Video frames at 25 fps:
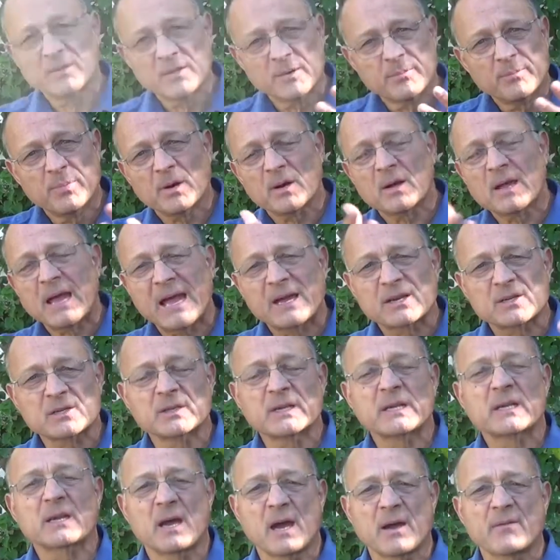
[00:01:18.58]
The book
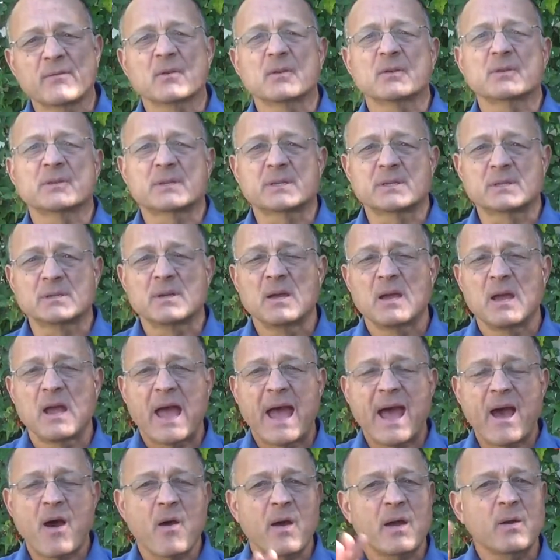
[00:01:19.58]
actually covers
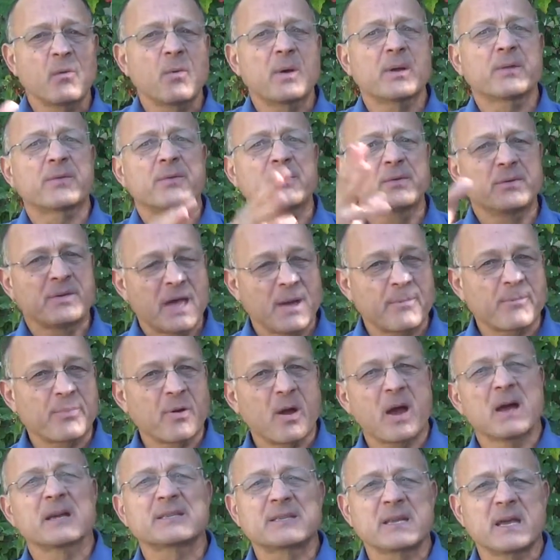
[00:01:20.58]
how I went through that
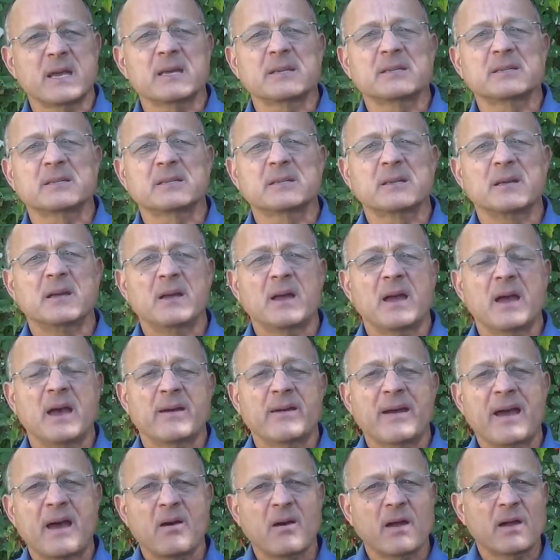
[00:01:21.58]
process
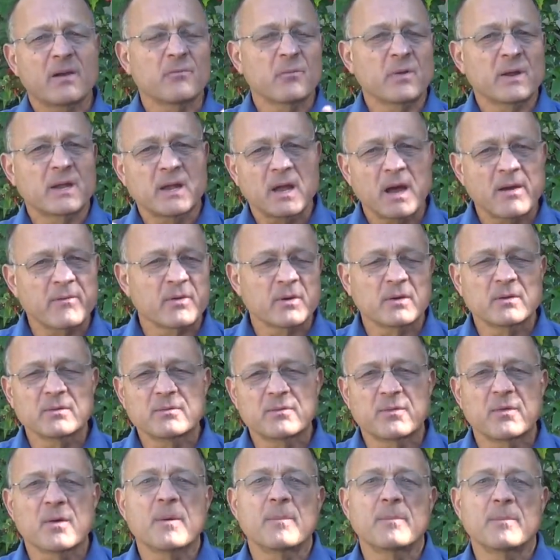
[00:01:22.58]
and how I
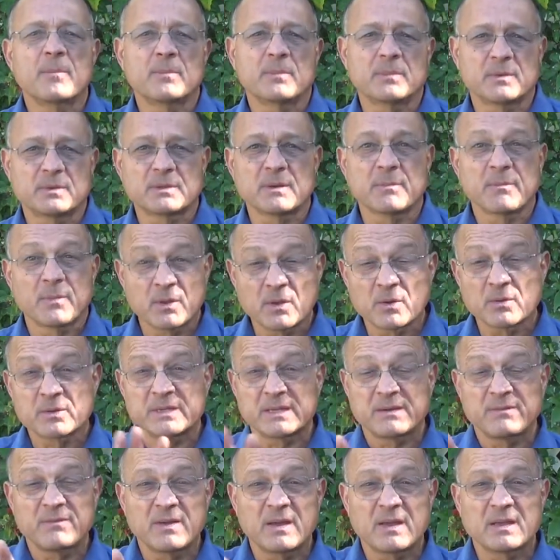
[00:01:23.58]
recovered from some of those
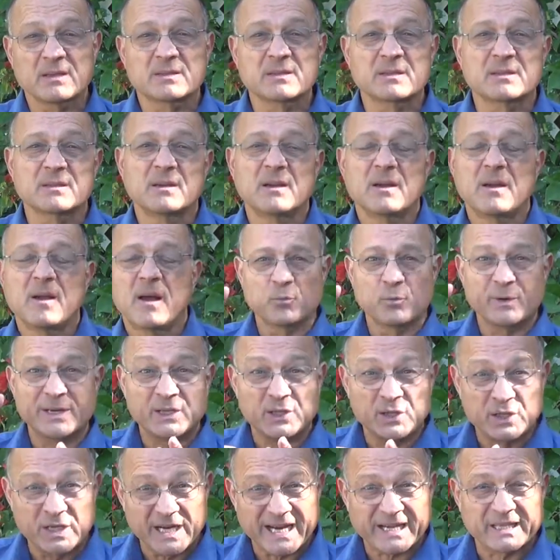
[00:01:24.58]
events,
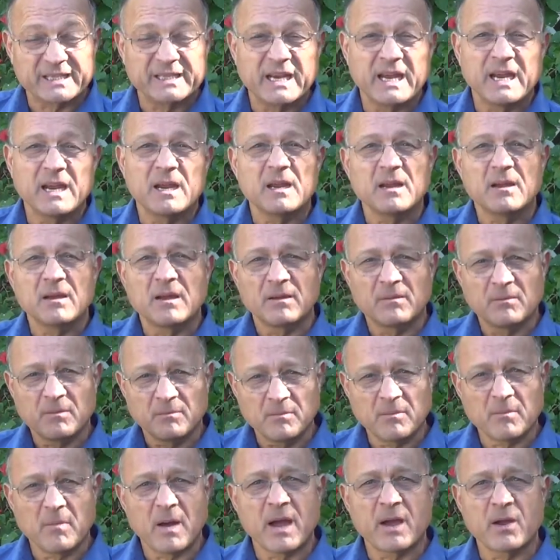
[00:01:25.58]
rejecting
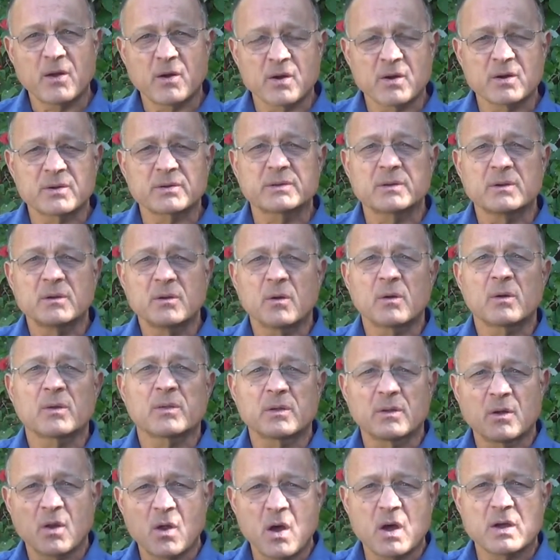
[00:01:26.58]
my hurt or
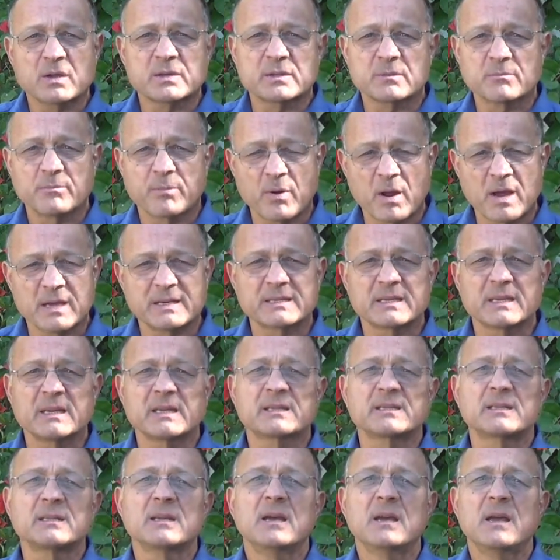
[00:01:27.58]
the loss
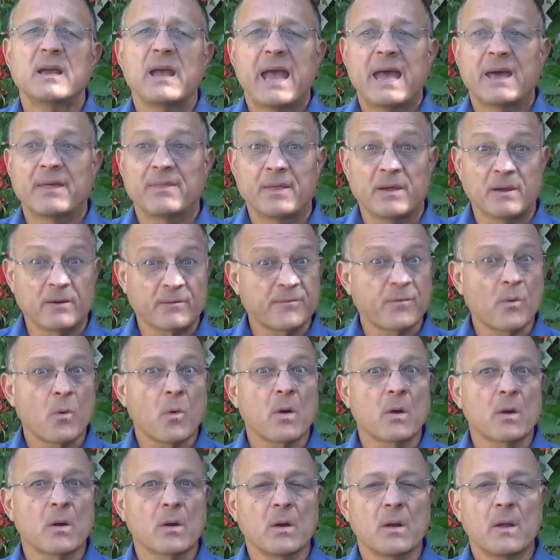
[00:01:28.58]
process, and
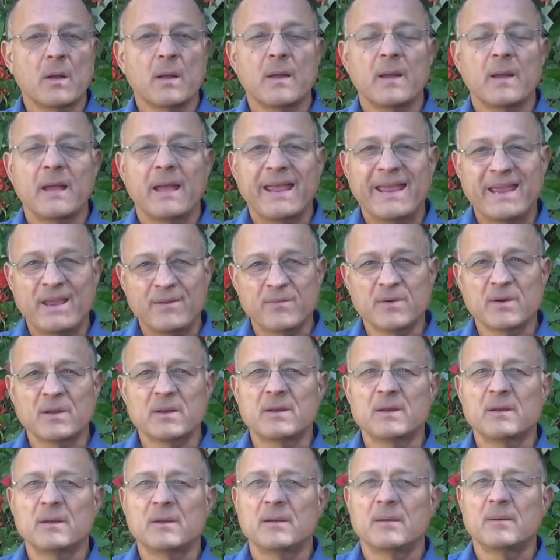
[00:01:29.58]
therefore
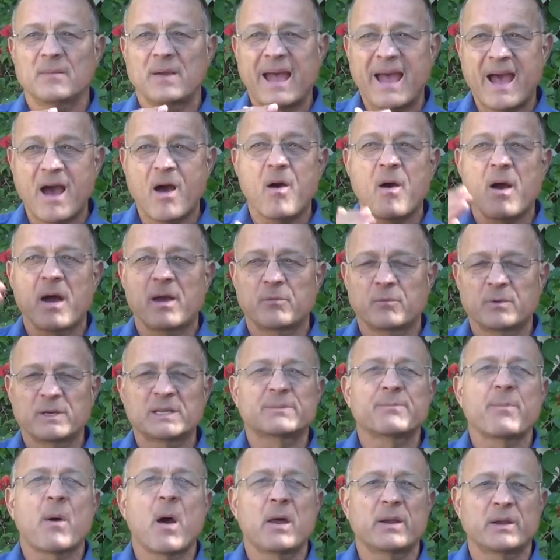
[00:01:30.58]
even how I
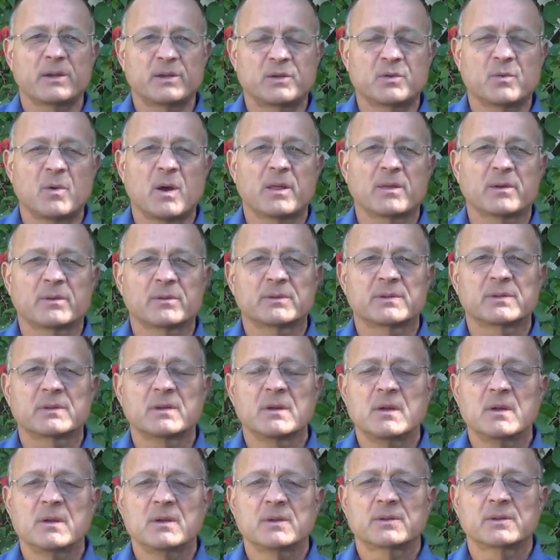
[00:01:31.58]
responded to others.
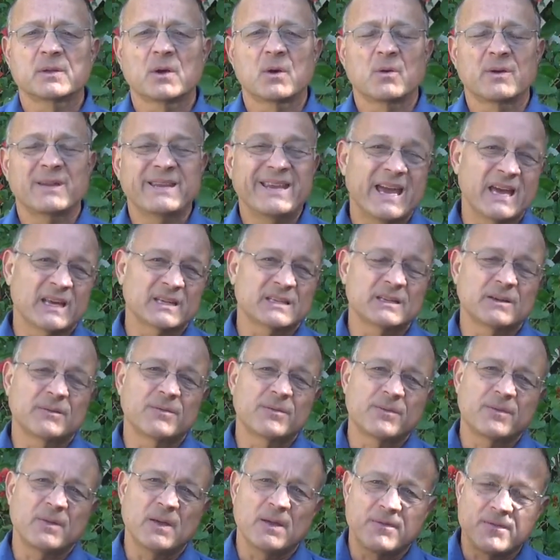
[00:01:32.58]
So yes,
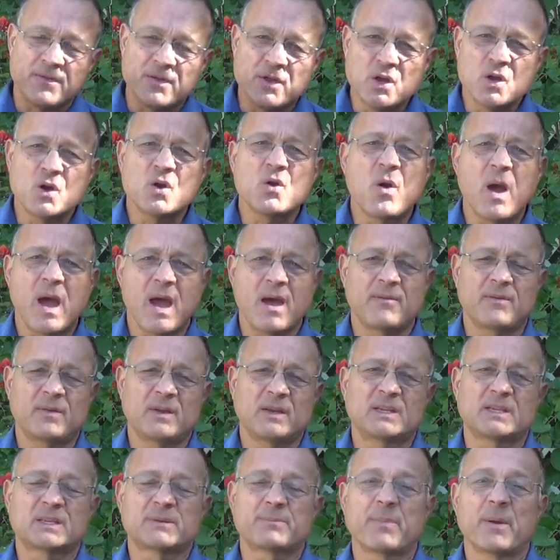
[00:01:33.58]
if you have
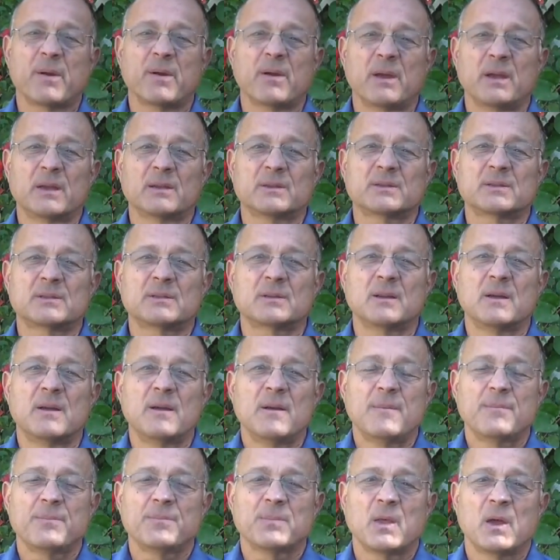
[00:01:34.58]
experienced
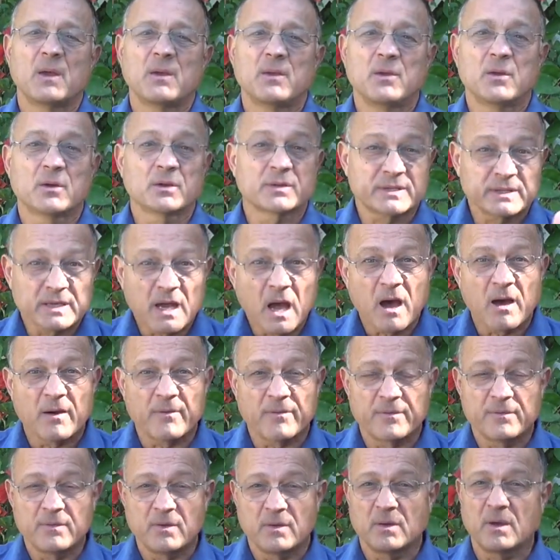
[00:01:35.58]

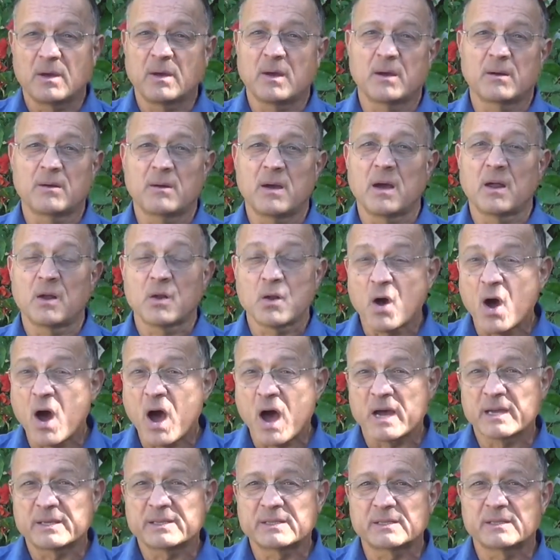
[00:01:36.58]
yourself a
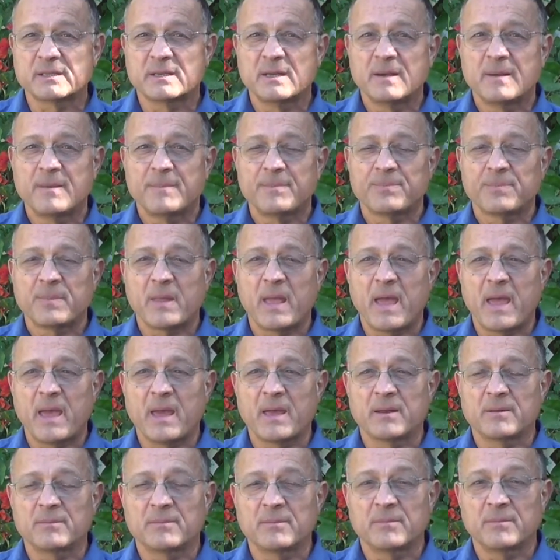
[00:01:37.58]
loss
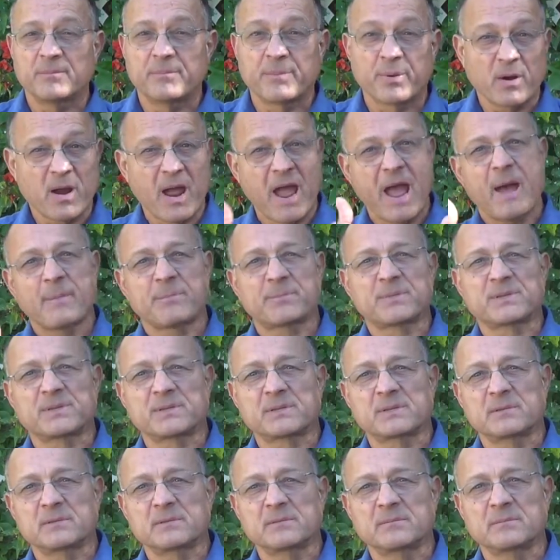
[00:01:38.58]
and
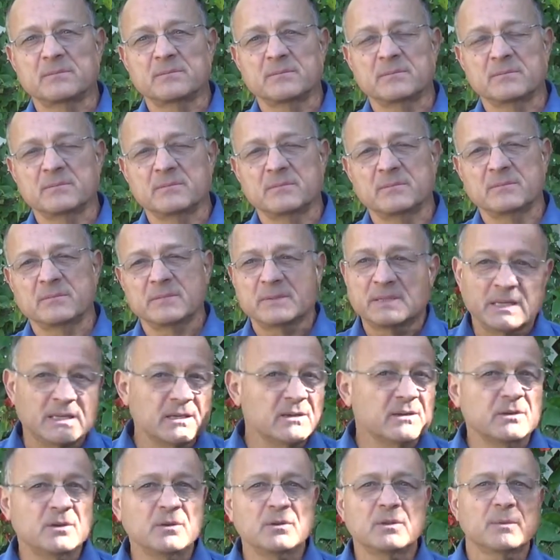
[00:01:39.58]
perhaps
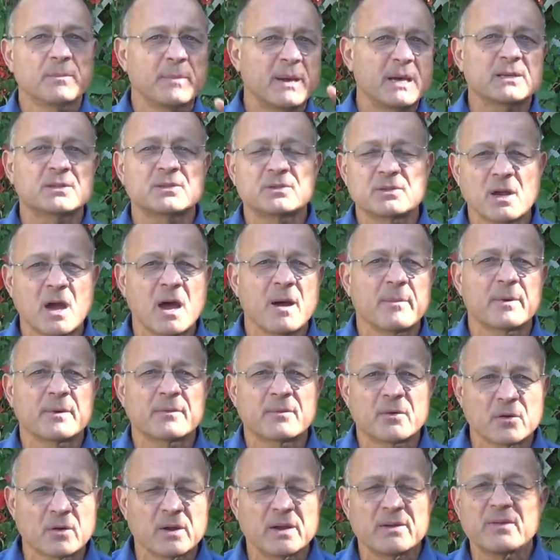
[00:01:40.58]
didn't do the best job
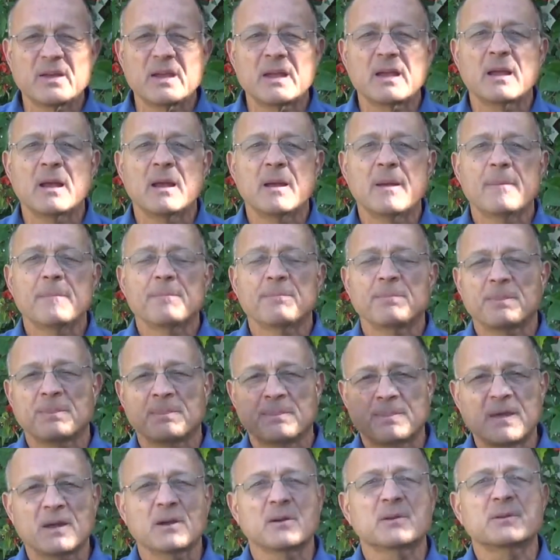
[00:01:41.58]
of grieving,
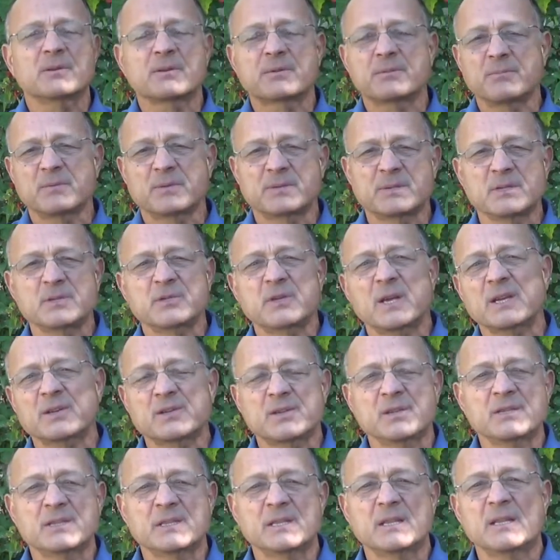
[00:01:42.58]
there's
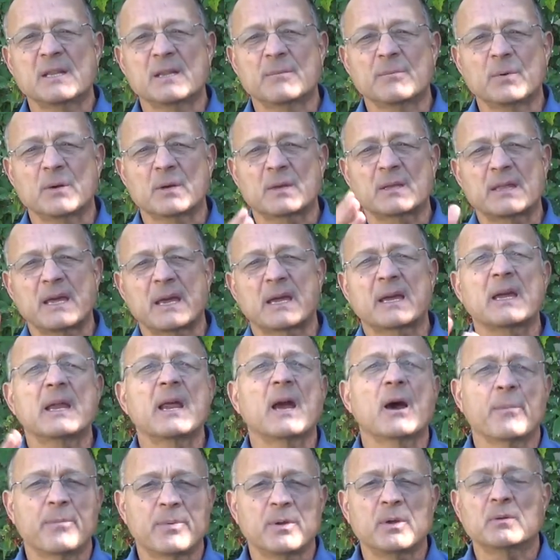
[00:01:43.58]
suggestions in the book that can
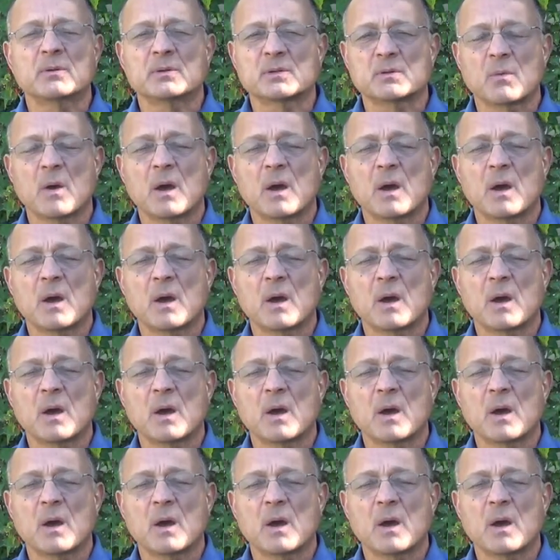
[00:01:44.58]
help you as